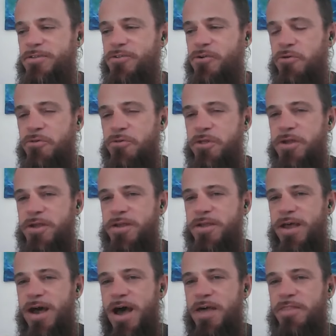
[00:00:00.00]
totally,
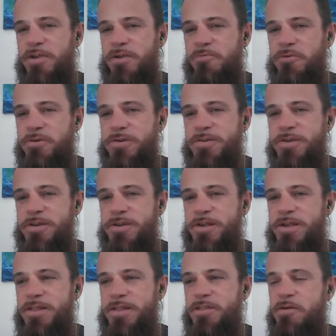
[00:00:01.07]
I think we're just going to
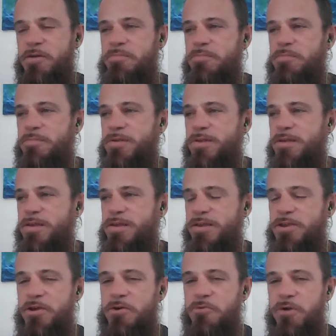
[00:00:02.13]
end up,
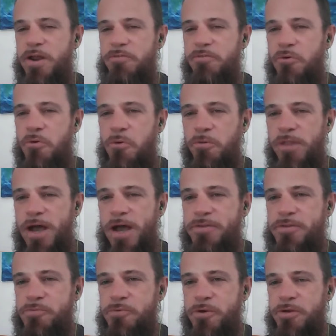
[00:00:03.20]
whatever
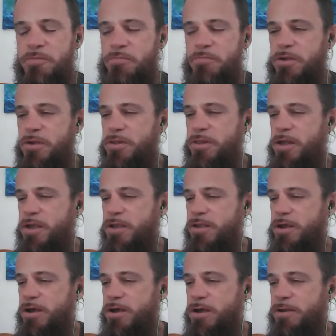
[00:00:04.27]
holdouts, we're going to be like
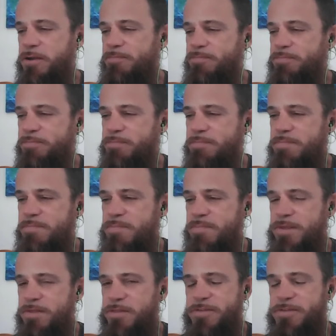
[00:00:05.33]

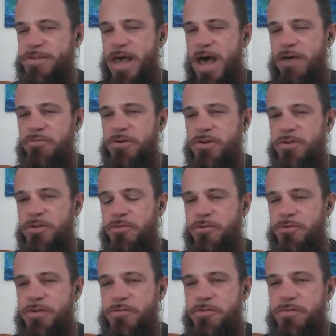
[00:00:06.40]
the savage on the
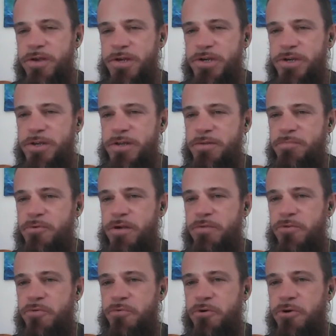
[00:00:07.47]
reservation in Brave
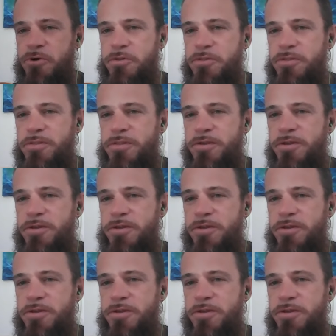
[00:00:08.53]
New World,